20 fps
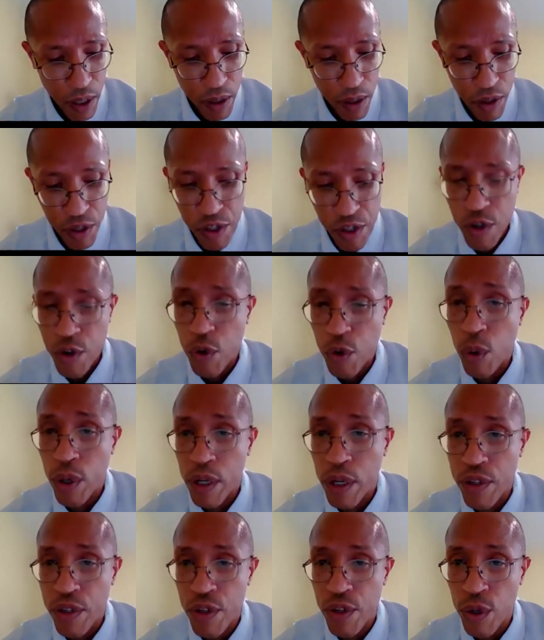the store
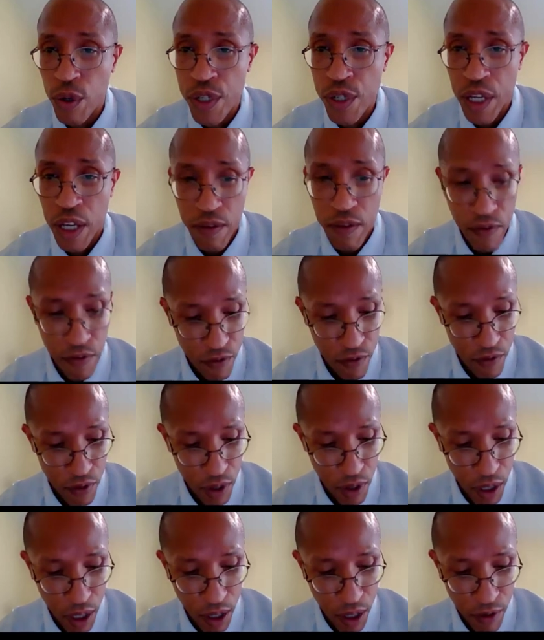associate
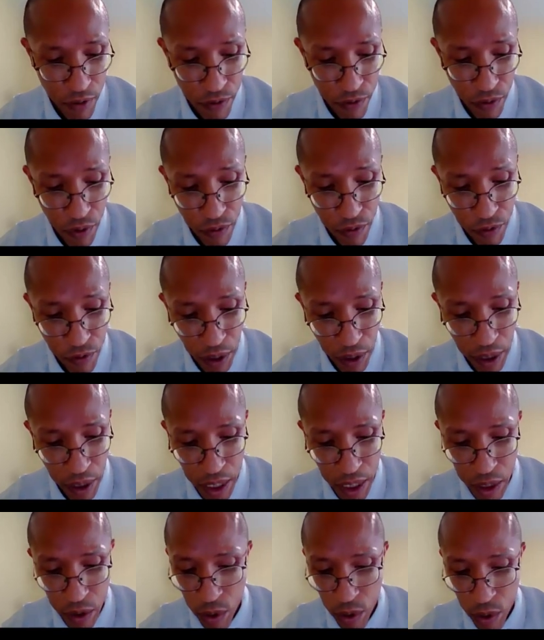
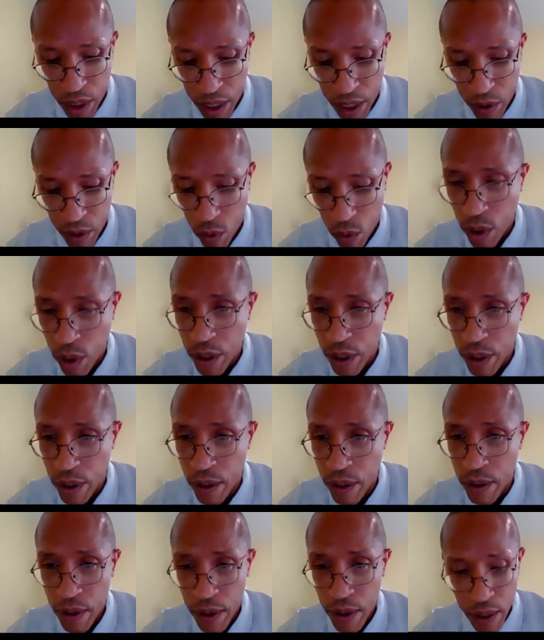fulfilling an online
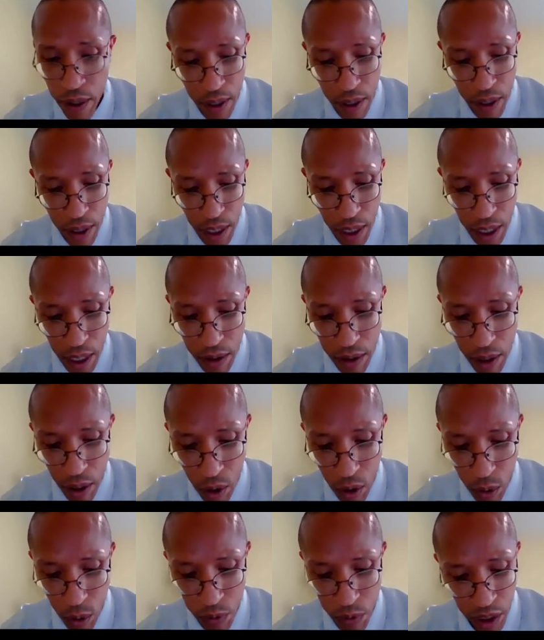order, and the
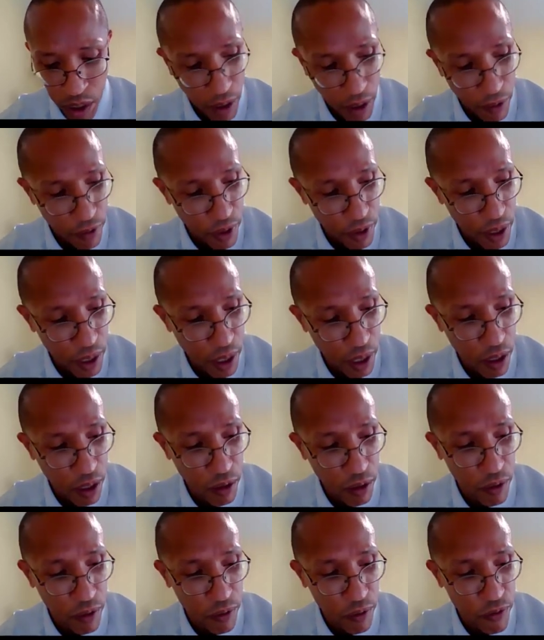home delivery
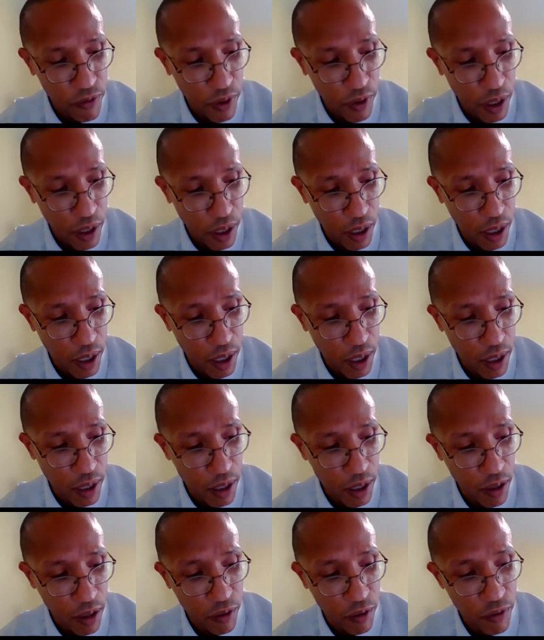of
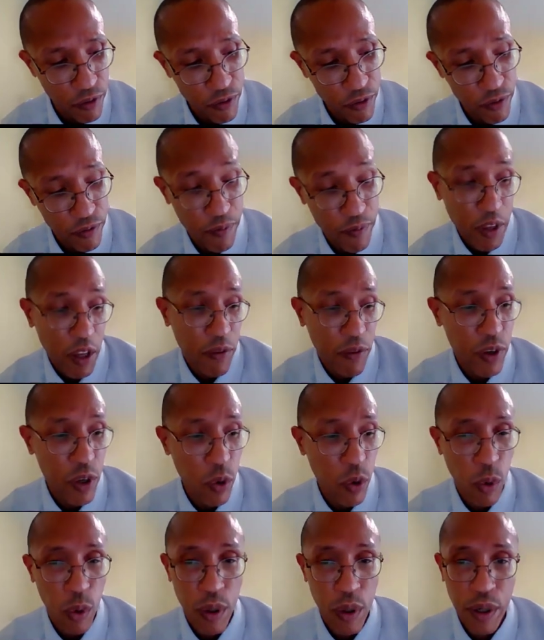
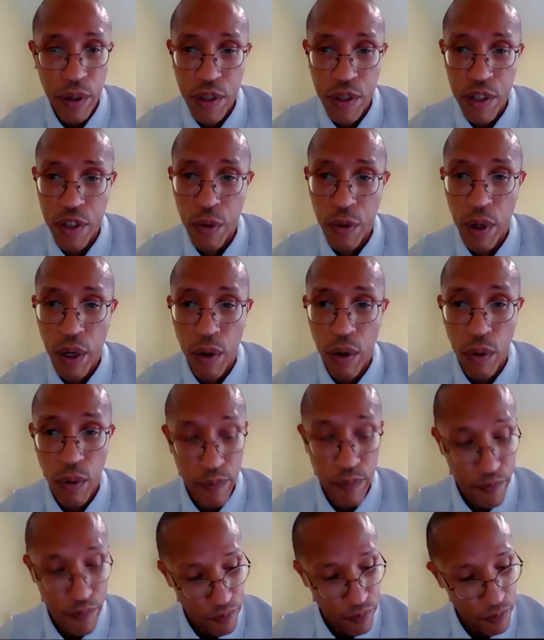an order to a
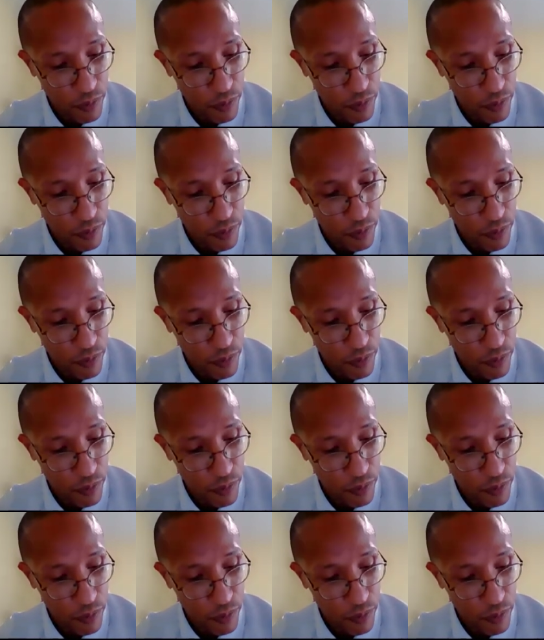home.